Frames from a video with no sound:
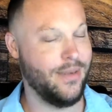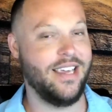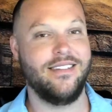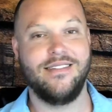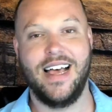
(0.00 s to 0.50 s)

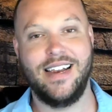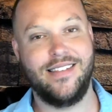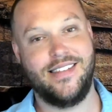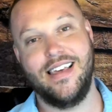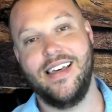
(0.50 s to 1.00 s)
I didn't say
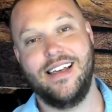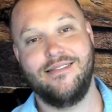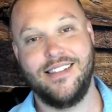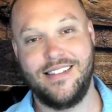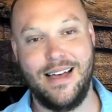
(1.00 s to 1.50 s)
that. That's
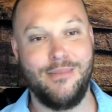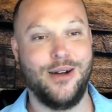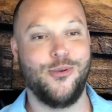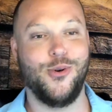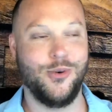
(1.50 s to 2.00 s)
not my
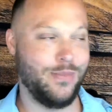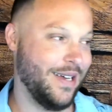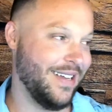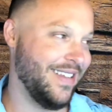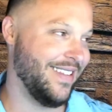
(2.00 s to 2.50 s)
rule. But
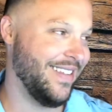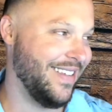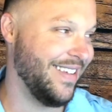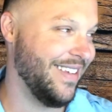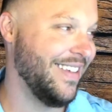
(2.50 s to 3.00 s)

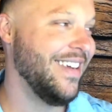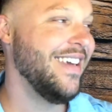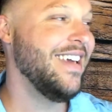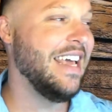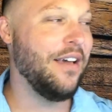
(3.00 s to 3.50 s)

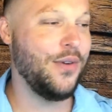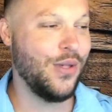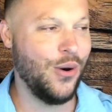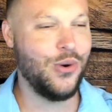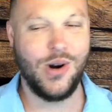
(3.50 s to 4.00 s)
if you go to
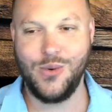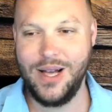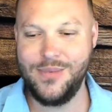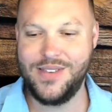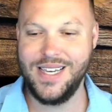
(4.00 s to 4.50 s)
our website,